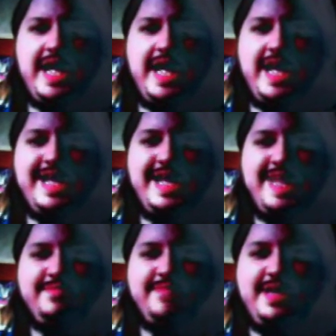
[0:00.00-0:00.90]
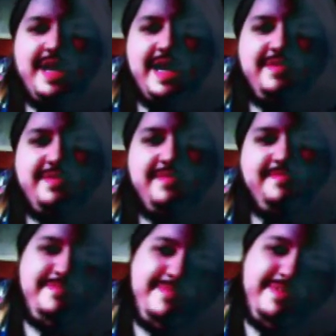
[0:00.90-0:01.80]
Yeah. It
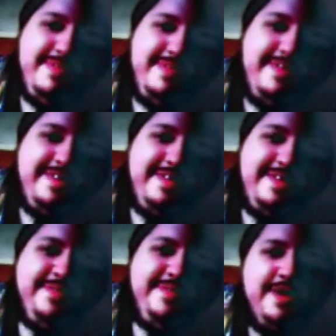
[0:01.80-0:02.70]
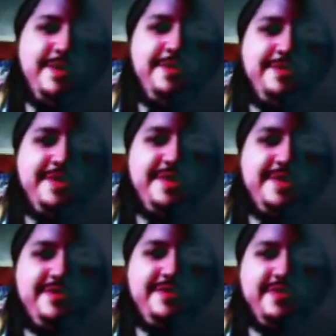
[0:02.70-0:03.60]
seems to be old Dayusha
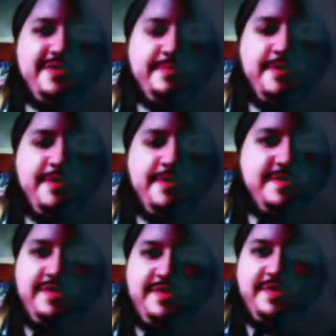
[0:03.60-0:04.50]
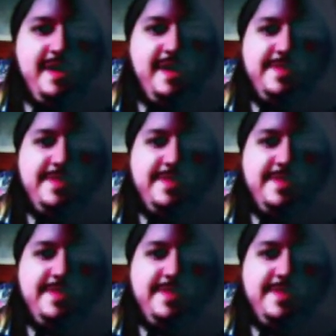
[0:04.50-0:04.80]
support or something.